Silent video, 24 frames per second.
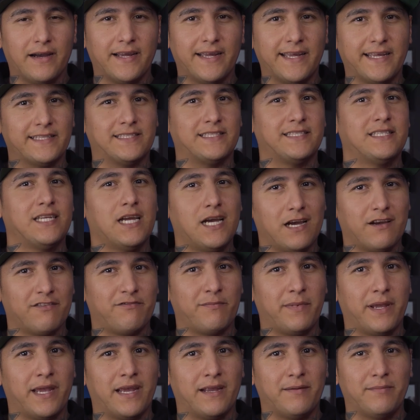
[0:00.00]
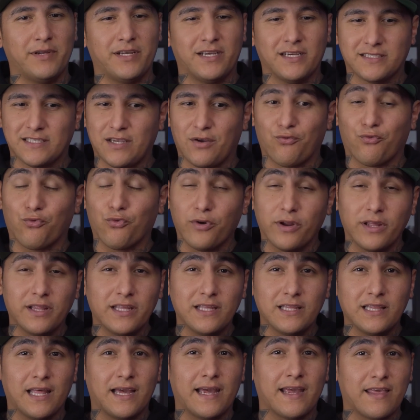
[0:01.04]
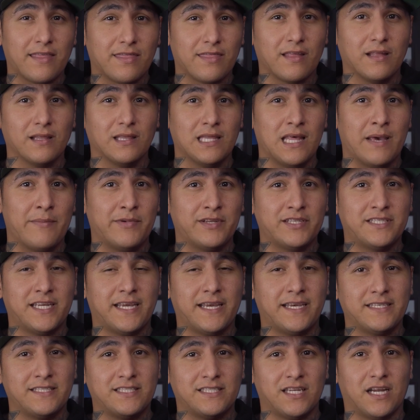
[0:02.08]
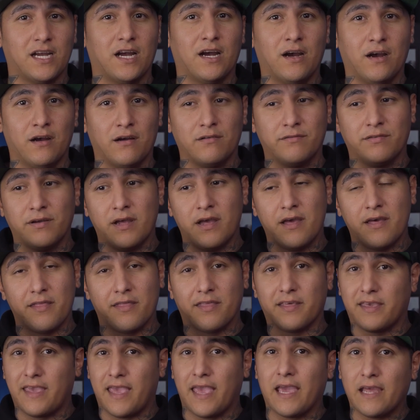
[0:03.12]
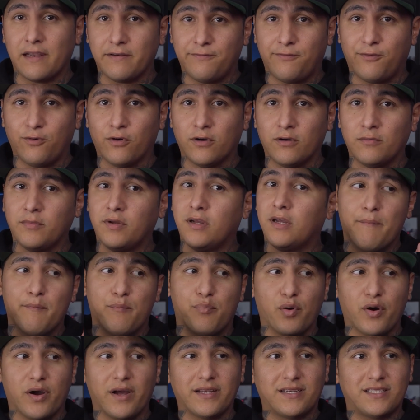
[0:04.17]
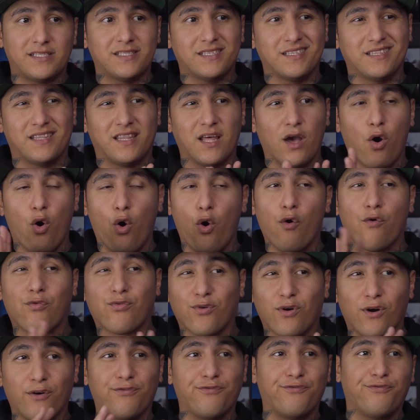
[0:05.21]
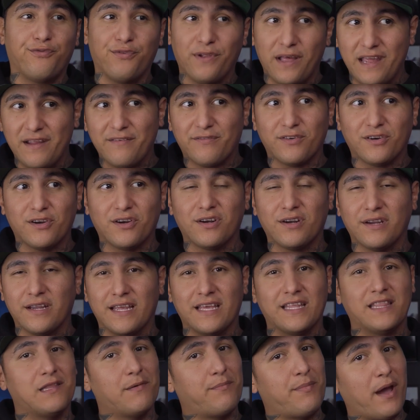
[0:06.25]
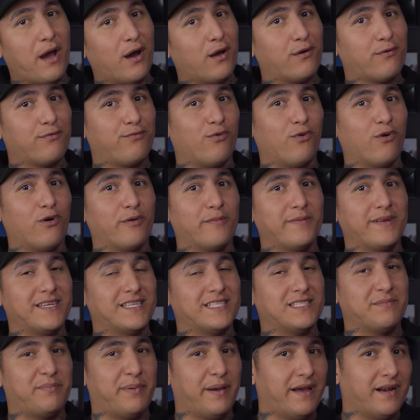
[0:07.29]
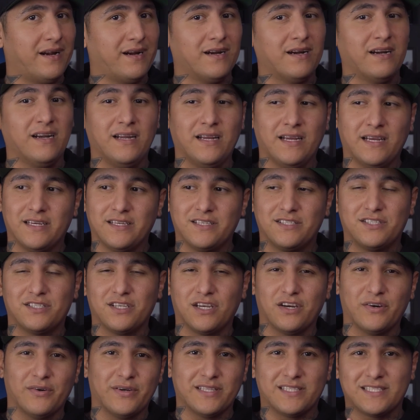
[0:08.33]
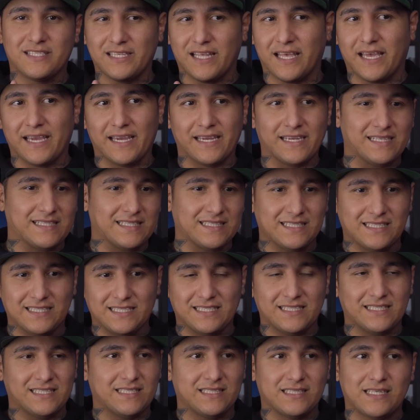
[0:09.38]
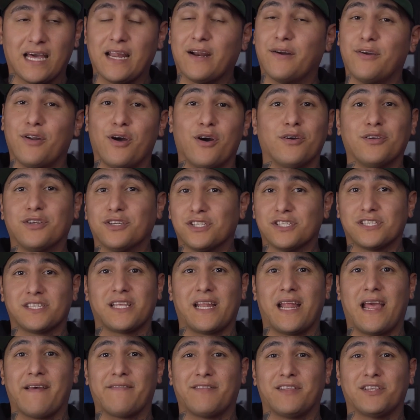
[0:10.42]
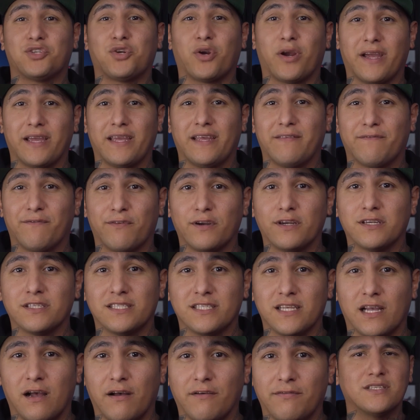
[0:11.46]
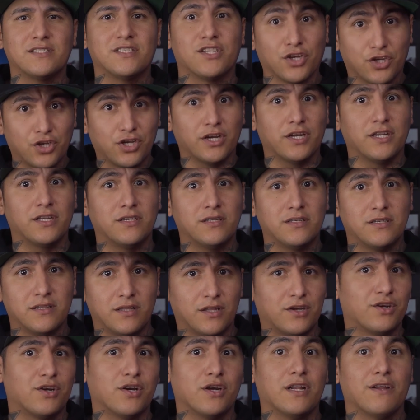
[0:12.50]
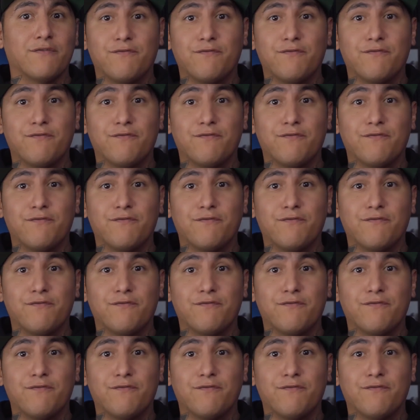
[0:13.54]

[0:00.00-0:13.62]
It's tough, man, because I really like the lemon taste of the can form, but the overall flavor in the powder form is better. So it's like, I don't know. You're just going to have to try it for yourself. They're good. They're good.